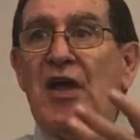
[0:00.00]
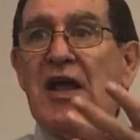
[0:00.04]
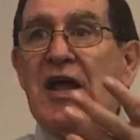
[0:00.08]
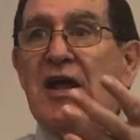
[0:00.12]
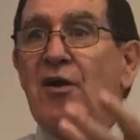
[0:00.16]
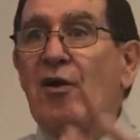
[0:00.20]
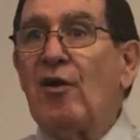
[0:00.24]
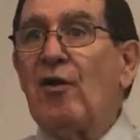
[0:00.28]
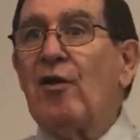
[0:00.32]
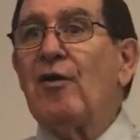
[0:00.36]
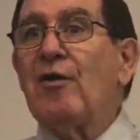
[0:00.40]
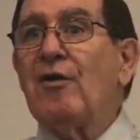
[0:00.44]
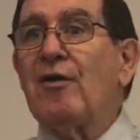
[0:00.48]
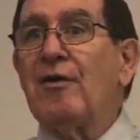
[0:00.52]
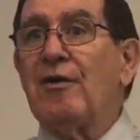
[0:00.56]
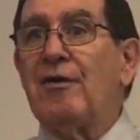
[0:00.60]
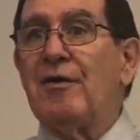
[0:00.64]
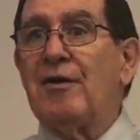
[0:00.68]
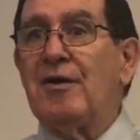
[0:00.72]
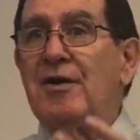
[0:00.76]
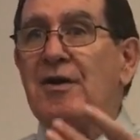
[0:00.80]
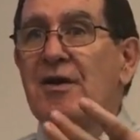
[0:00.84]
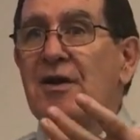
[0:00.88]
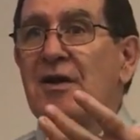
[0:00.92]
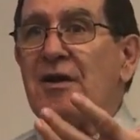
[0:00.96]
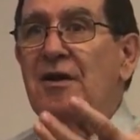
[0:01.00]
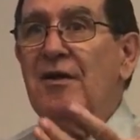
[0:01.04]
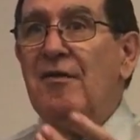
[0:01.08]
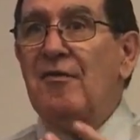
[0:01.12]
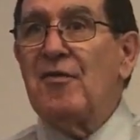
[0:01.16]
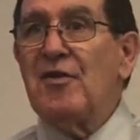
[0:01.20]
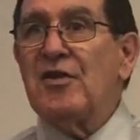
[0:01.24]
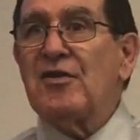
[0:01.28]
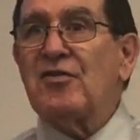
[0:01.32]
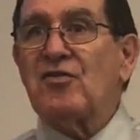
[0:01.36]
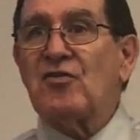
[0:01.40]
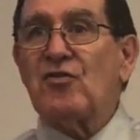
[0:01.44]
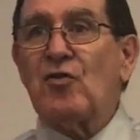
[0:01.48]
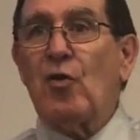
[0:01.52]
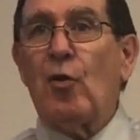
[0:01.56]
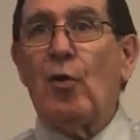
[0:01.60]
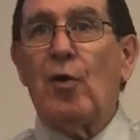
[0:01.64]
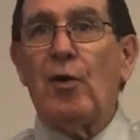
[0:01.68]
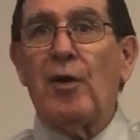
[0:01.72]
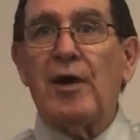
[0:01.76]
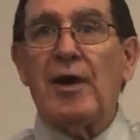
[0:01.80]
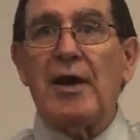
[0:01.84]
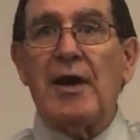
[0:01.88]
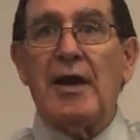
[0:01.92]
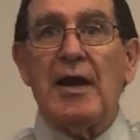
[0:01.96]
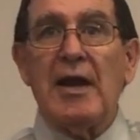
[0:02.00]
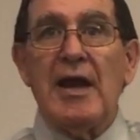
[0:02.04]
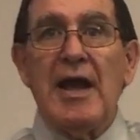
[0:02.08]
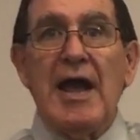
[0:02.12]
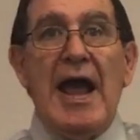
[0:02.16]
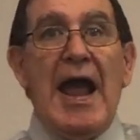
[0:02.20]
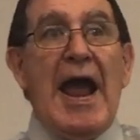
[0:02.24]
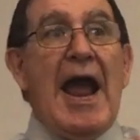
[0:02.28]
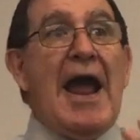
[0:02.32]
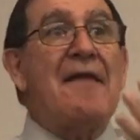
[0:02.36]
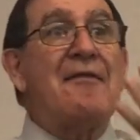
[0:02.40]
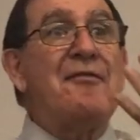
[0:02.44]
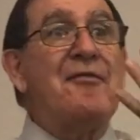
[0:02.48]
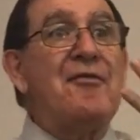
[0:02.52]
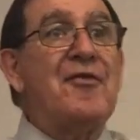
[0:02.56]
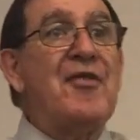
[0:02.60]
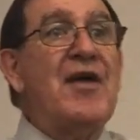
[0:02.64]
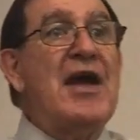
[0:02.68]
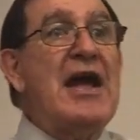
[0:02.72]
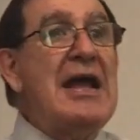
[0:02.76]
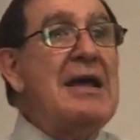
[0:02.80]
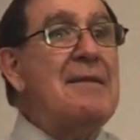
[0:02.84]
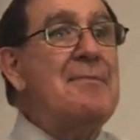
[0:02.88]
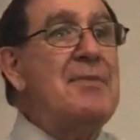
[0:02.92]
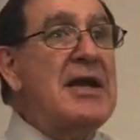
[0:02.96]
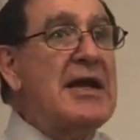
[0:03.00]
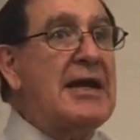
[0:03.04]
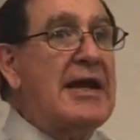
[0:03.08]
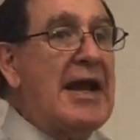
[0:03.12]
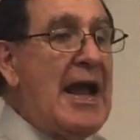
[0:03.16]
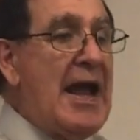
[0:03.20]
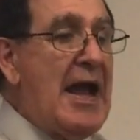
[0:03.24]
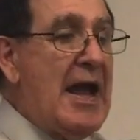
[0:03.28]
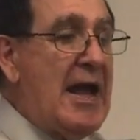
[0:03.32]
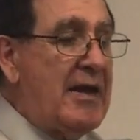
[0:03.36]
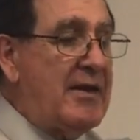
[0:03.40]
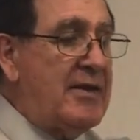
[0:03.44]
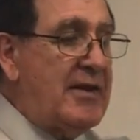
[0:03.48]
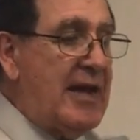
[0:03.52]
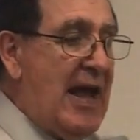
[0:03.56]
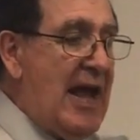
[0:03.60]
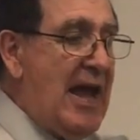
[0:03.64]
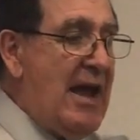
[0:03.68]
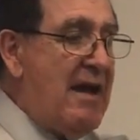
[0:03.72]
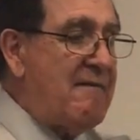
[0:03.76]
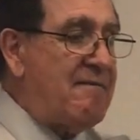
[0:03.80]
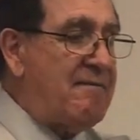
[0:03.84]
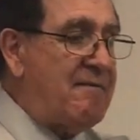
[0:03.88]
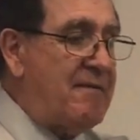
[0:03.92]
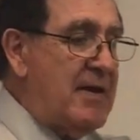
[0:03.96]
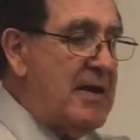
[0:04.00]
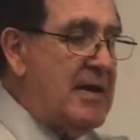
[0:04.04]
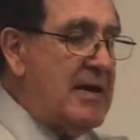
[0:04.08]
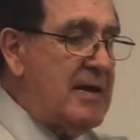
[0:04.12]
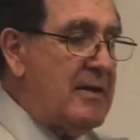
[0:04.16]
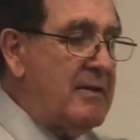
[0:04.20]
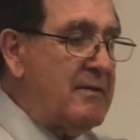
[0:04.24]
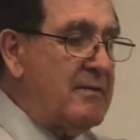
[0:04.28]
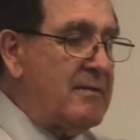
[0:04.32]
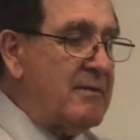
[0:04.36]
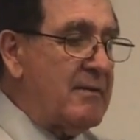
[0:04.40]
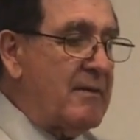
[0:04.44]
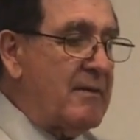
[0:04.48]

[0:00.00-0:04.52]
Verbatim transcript: they heard this story and they began to have faith.